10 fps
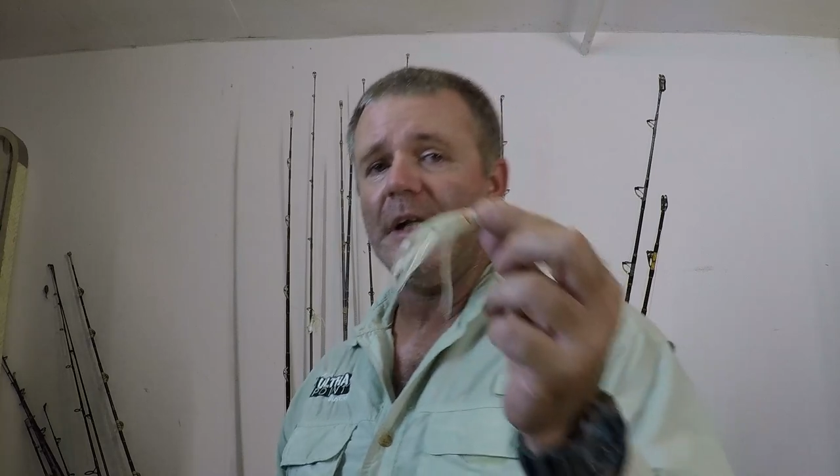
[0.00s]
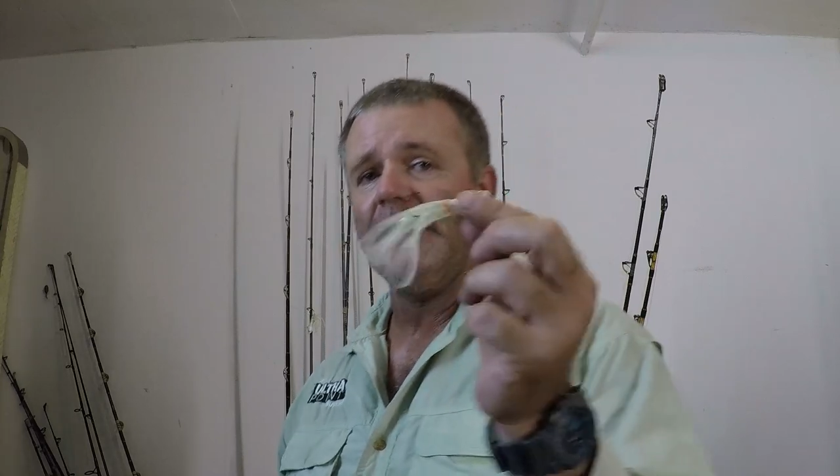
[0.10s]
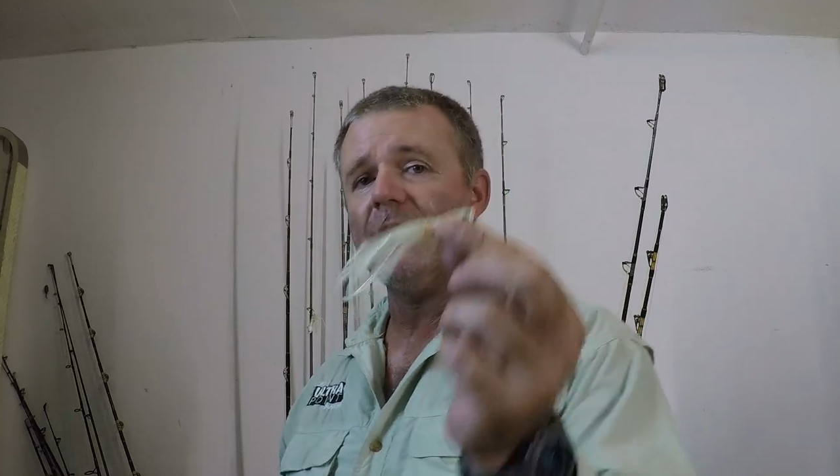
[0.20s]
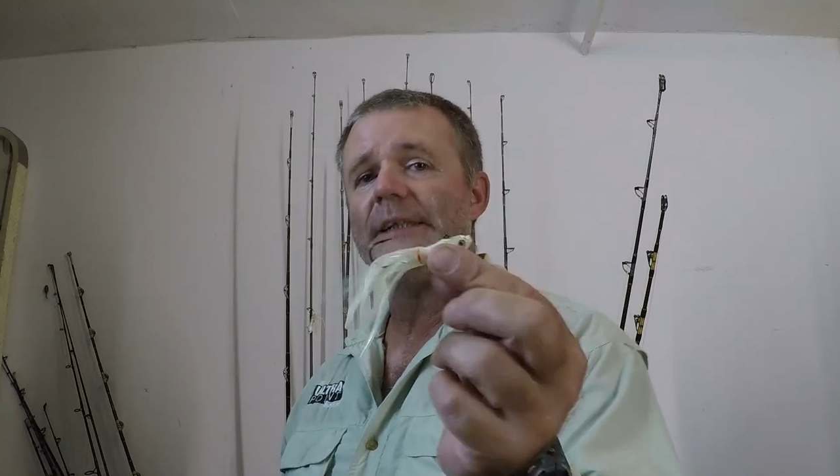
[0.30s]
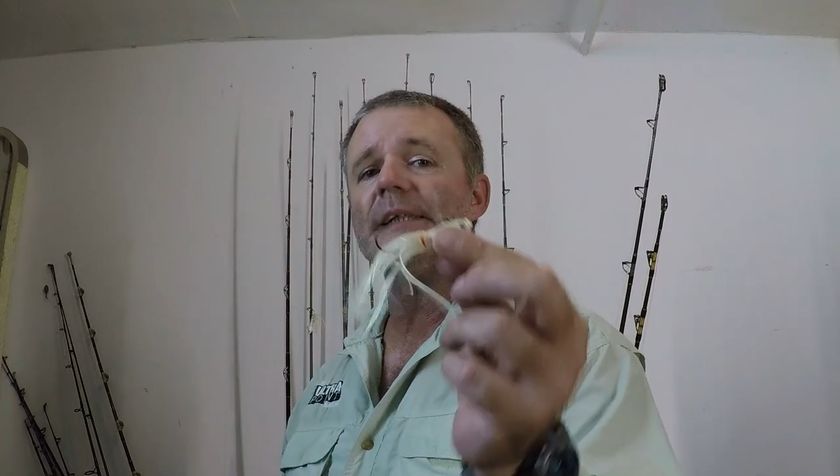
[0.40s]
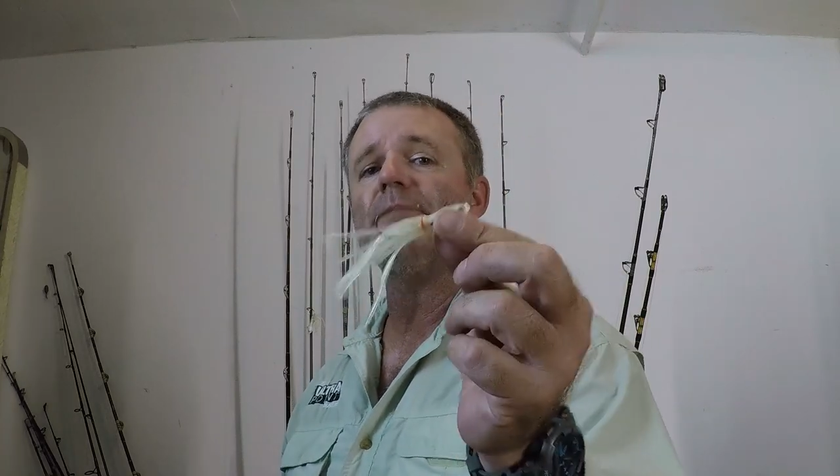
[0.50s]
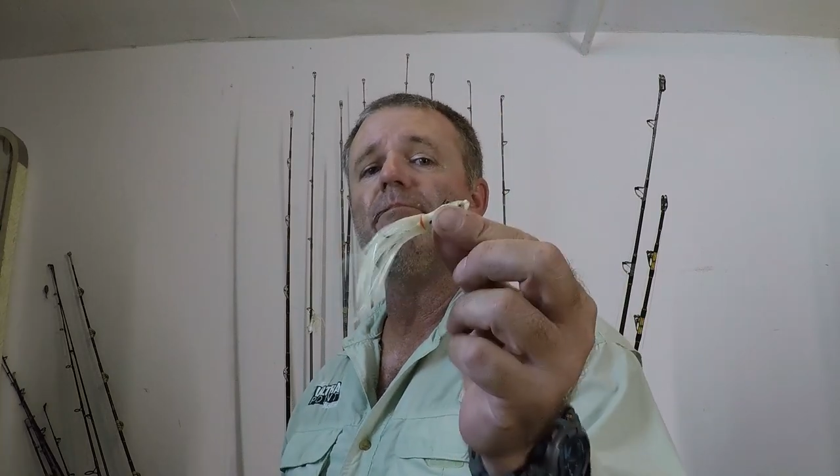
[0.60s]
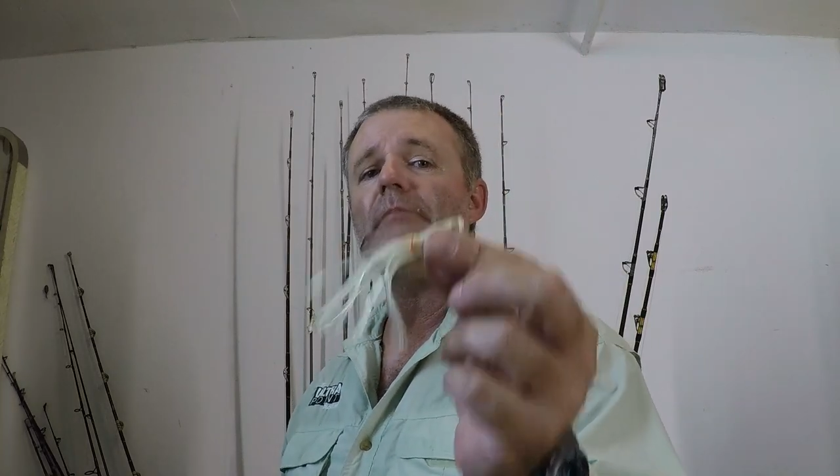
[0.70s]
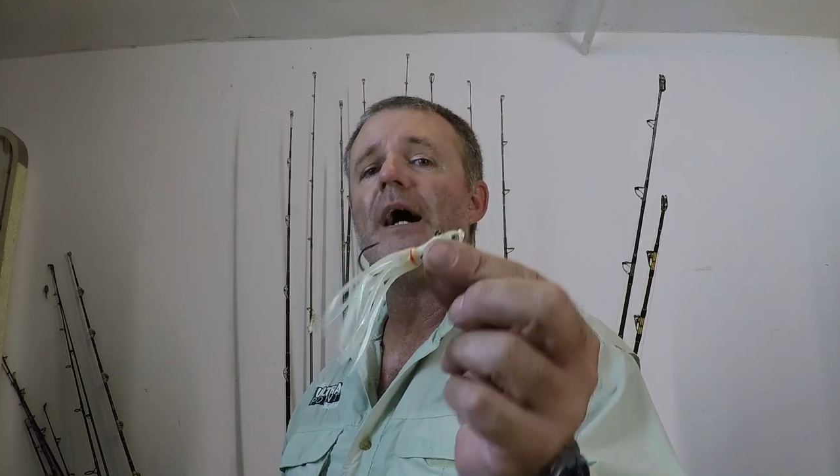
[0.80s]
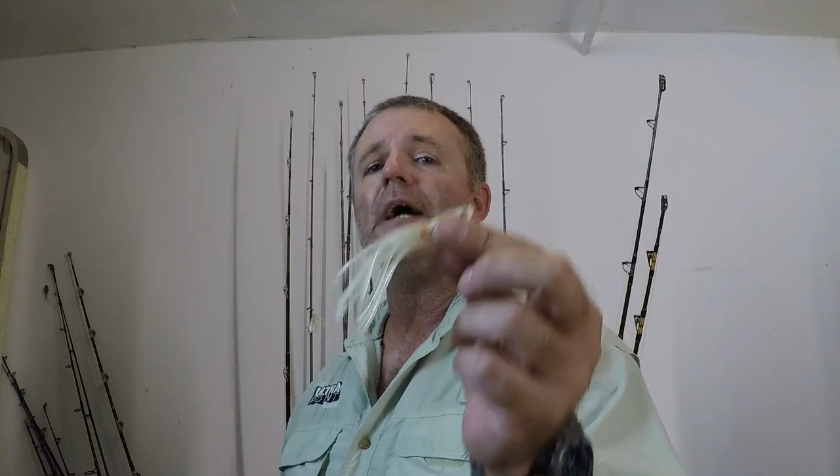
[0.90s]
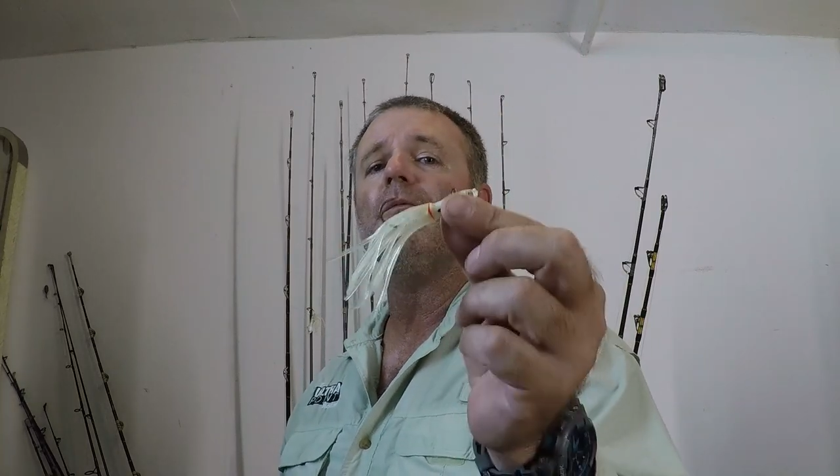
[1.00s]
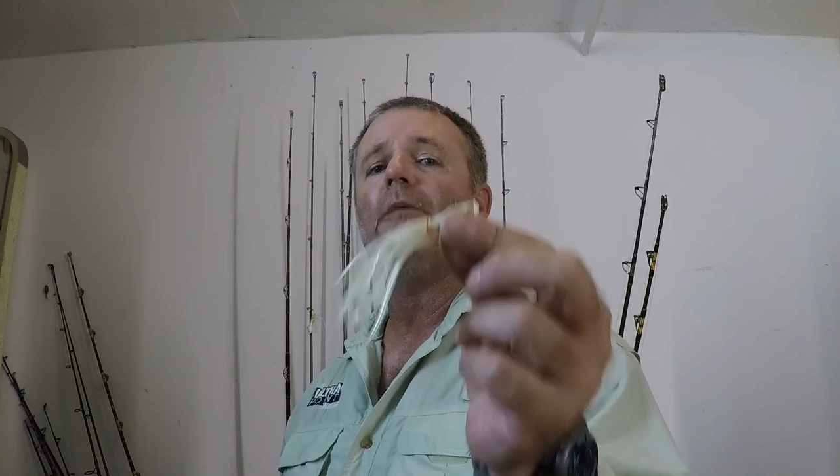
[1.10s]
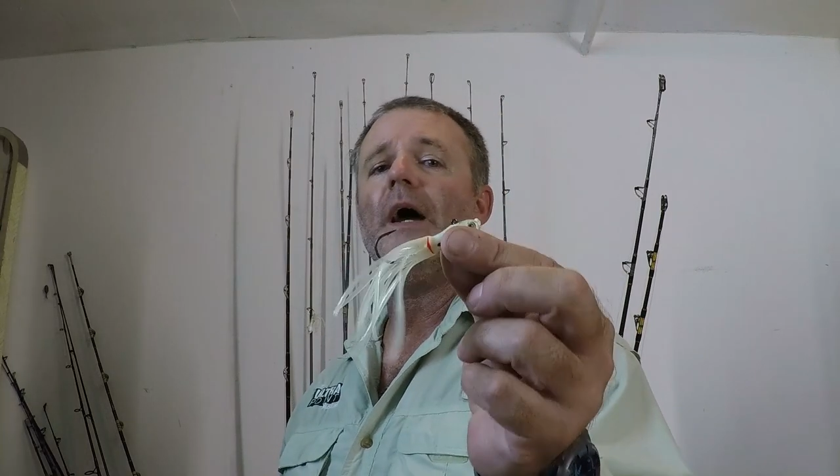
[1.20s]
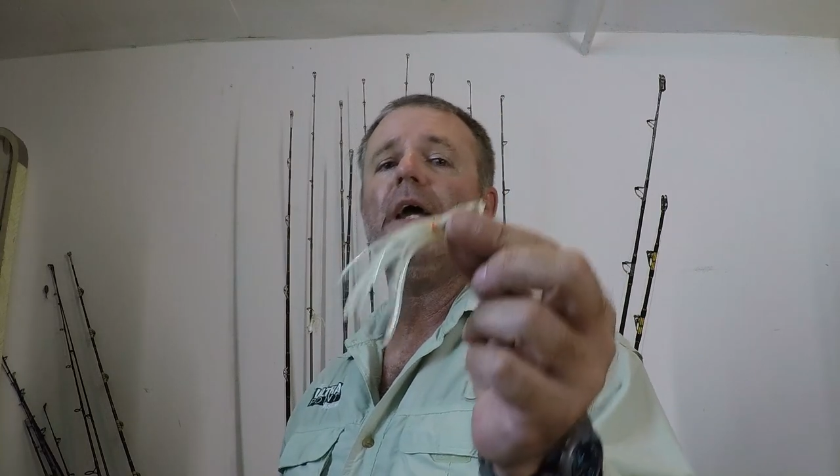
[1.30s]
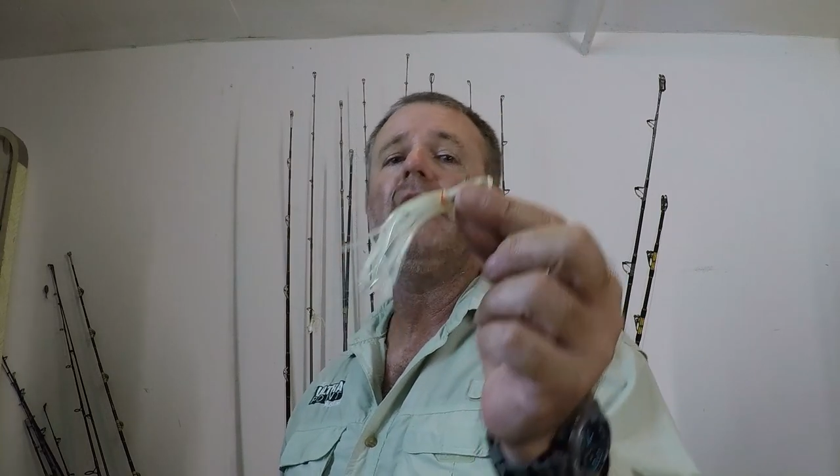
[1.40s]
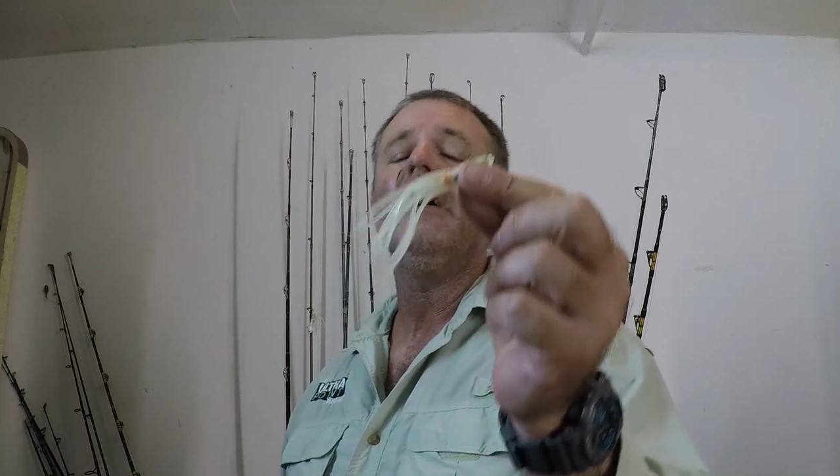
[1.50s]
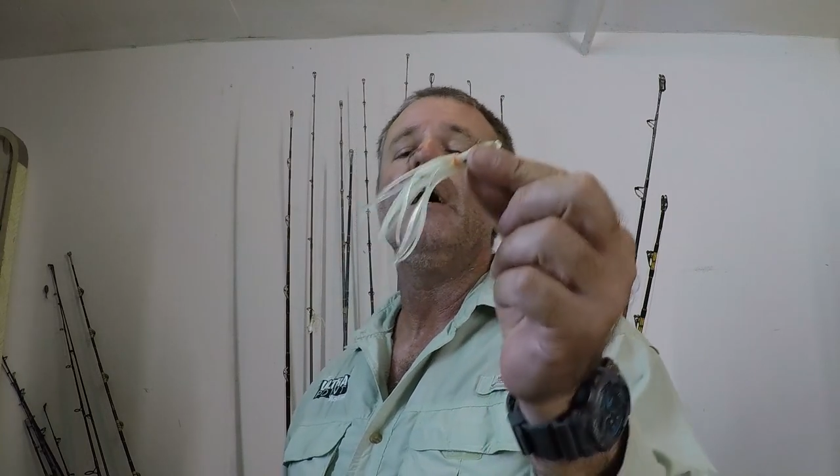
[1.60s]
And this is my way